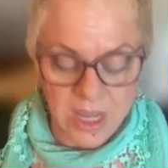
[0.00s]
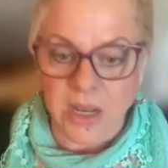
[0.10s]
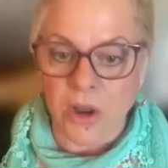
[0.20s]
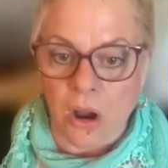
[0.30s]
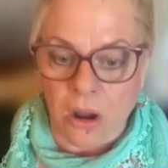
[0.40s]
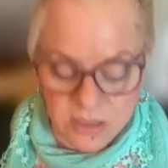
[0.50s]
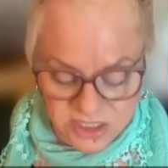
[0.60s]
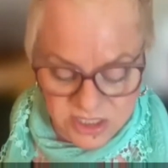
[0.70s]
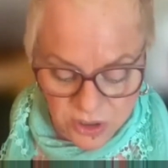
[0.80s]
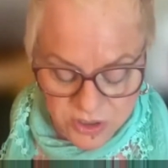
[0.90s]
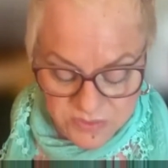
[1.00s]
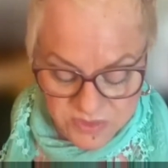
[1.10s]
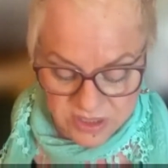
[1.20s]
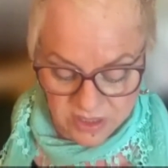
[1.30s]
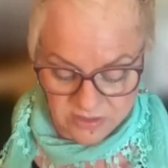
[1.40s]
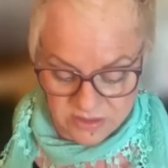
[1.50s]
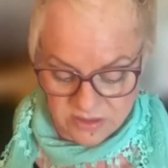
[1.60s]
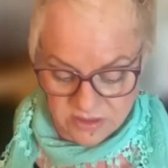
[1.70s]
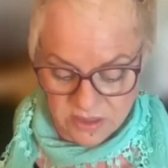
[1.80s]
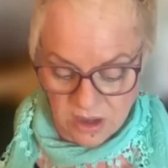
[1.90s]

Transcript: in all circumstances,